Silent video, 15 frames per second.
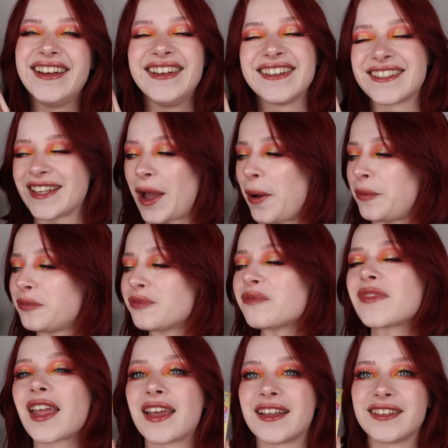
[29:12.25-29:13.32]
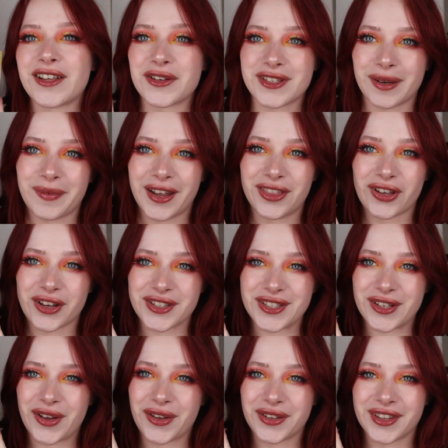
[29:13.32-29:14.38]
So those are my thoughts
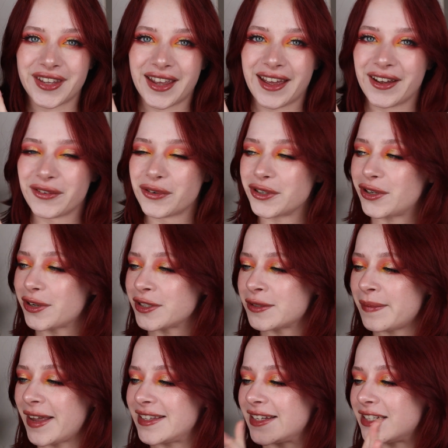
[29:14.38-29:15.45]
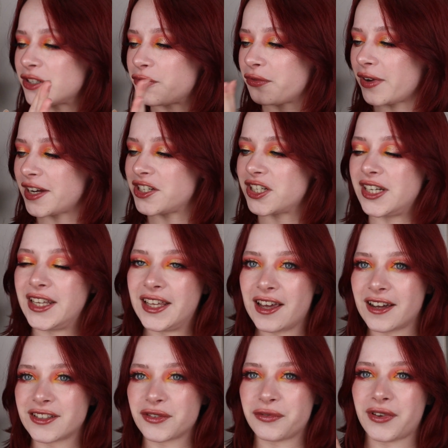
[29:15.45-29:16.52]
on the Root Cosmetics Freshly
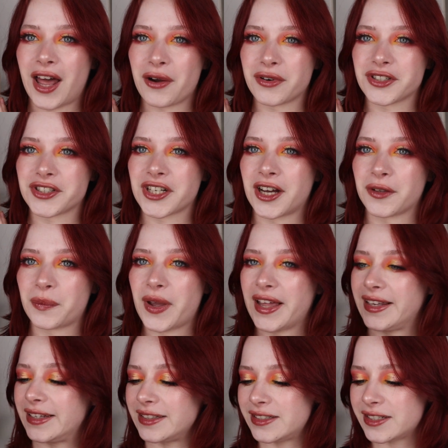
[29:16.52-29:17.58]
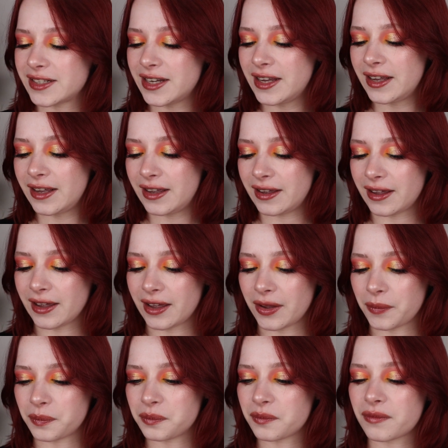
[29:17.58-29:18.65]
Cut Flower Child palette.
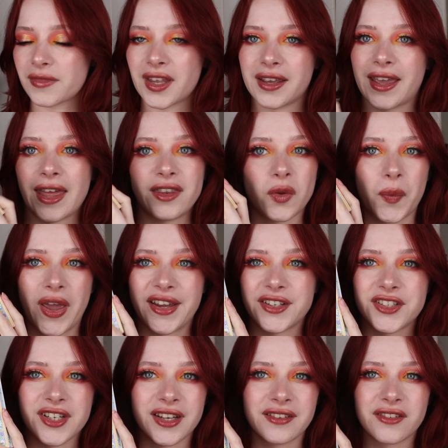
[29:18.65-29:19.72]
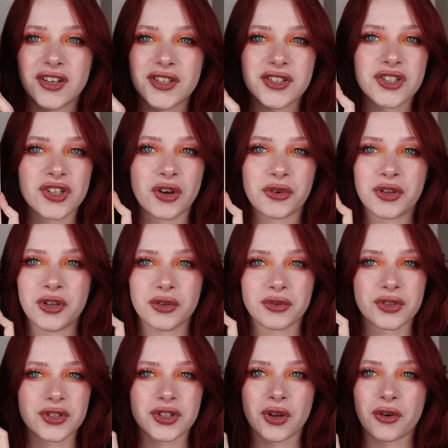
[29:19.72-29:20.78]
Again, the packaging, so
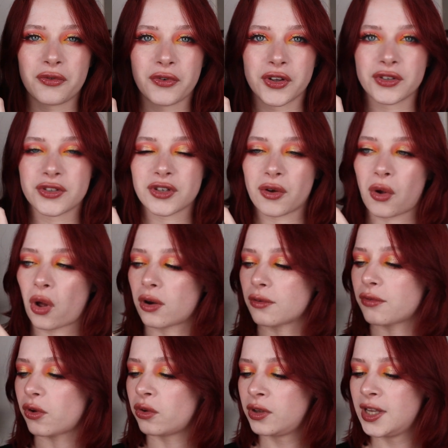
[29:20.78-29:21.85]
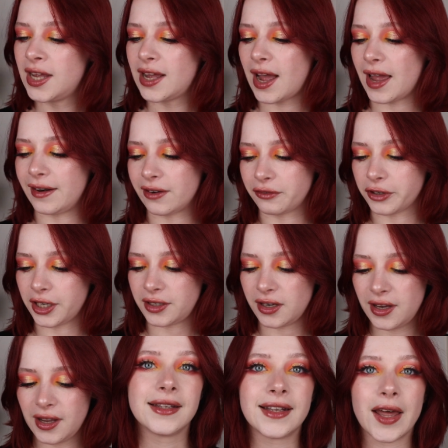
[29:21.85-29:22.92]
cute, so fun, so colorful. I love it.
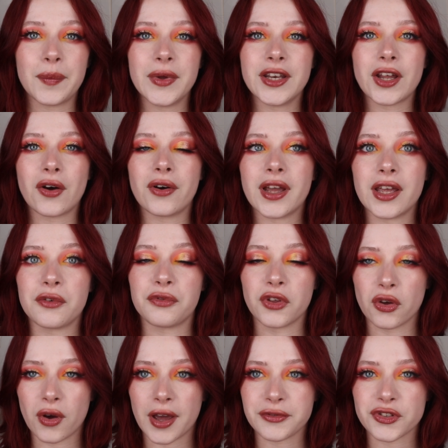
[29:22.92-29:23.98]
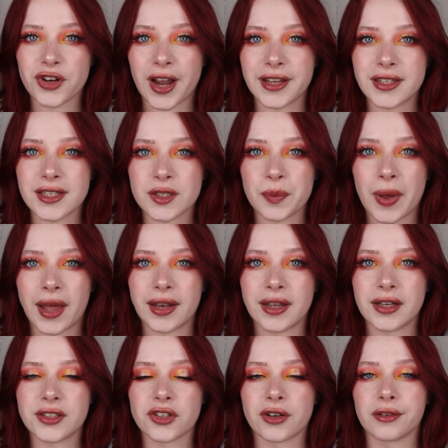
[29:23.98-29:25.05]
Let me know if you have tried this
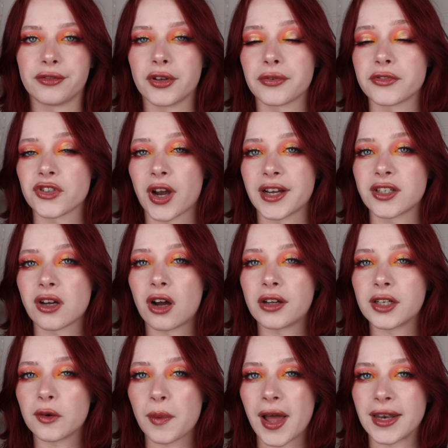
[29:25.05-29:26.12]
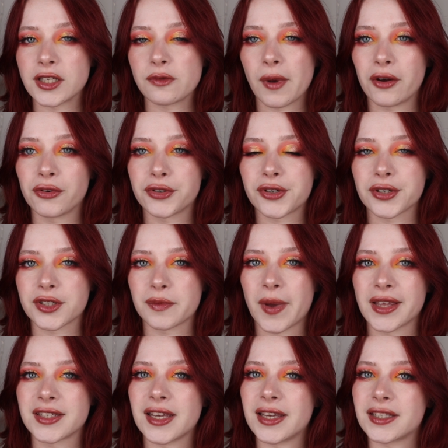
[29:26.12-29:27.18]
palette or if you've tried other palettes by Root
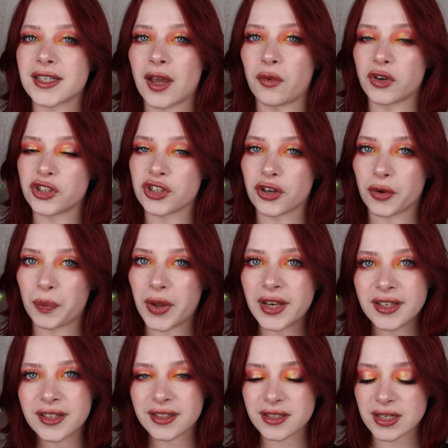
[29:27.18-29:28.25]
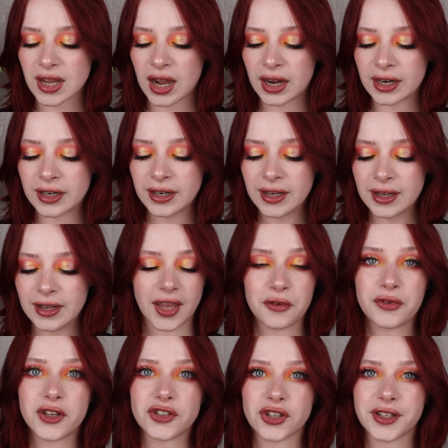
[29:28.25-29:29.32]
Cosmetics and what your opinions are. If
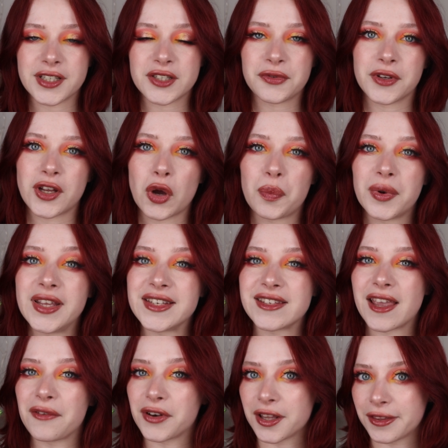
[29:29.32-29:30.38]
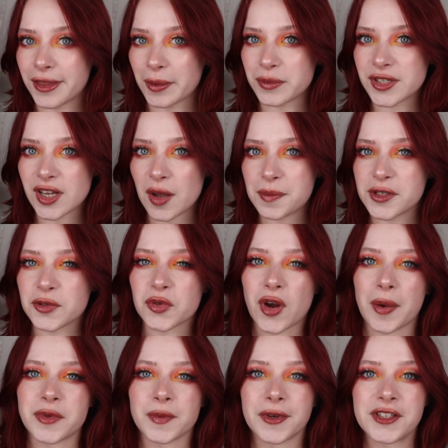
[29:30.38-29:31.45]
you enjoyed this video, please give it a thumbs up.
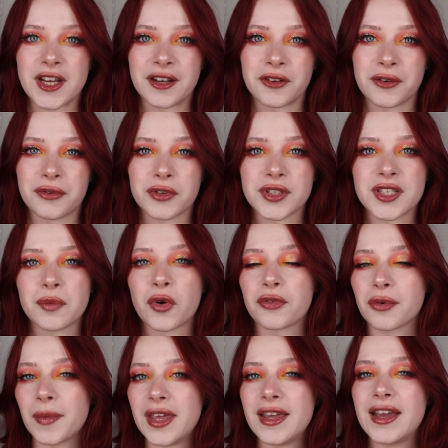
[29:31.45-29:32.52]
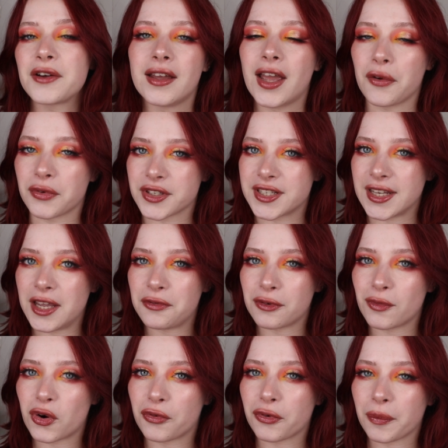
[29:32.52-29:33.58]
Subscribe to my channel if you want to see more from me. If you want to see even
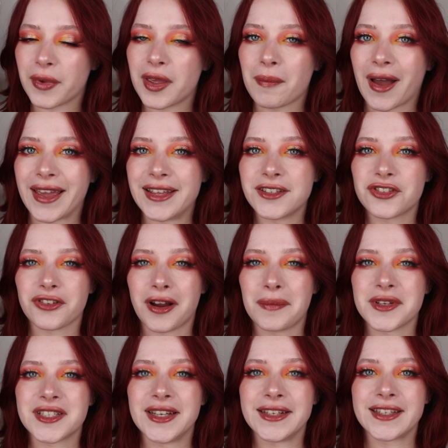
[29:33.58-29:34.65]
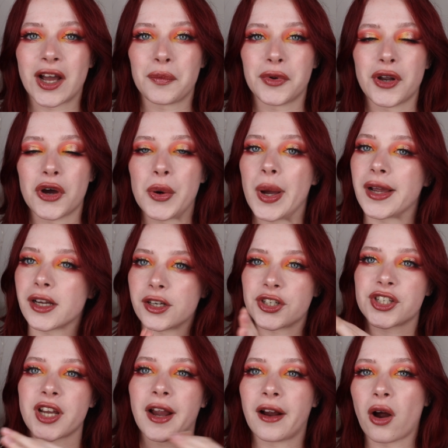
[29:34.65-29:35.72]
more from me, my Instagram is linked down below. I
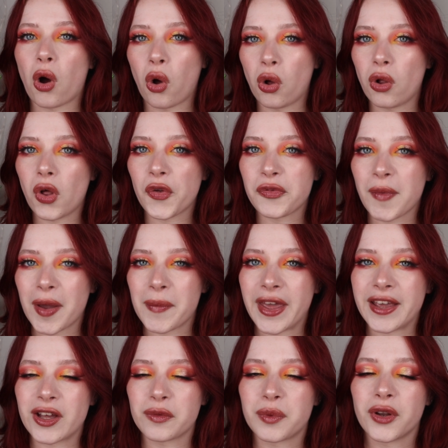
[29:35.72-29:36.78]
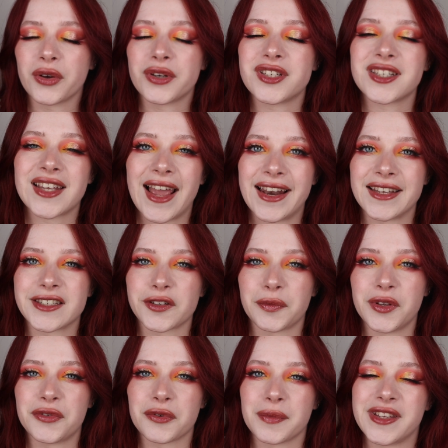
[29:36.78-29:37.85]
share all of my makeup looks, and that's gonna
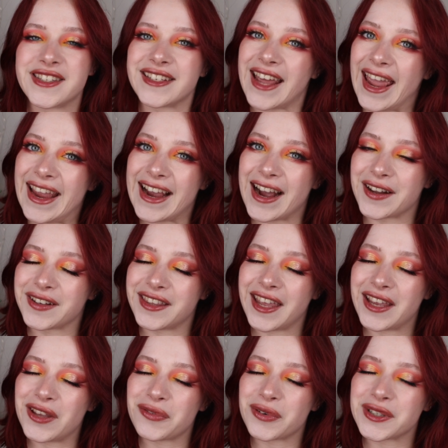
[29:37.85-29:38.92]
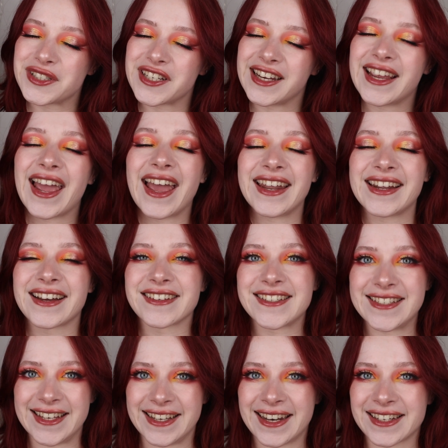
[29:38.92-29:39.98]
be it for me today. Anna, thank you for watching, and I'll
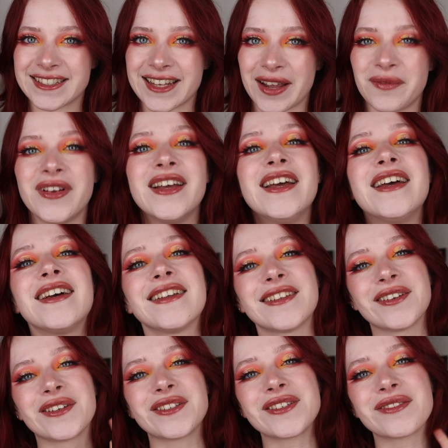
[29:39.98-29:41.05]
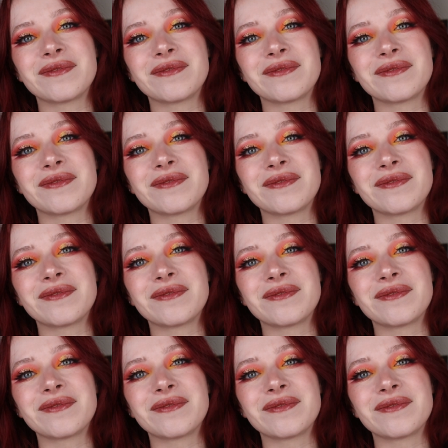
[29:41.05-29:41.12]
see you next time. Toodles!